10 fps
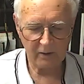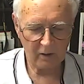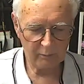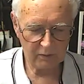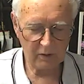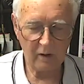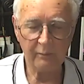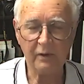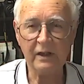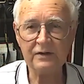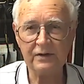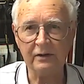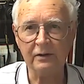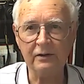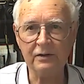And I'm
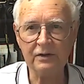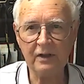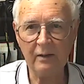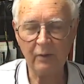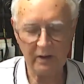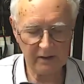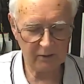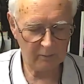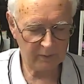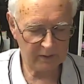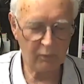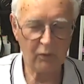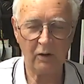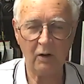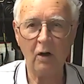guessing that this camera had not been put
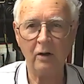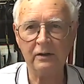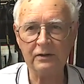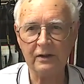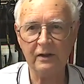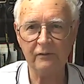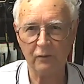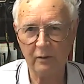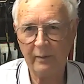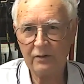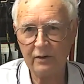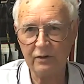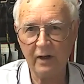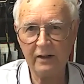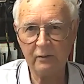on lock, and so therefore the battery
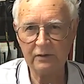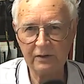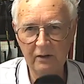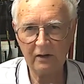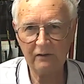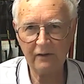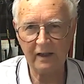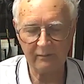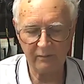drained. It was totally flat.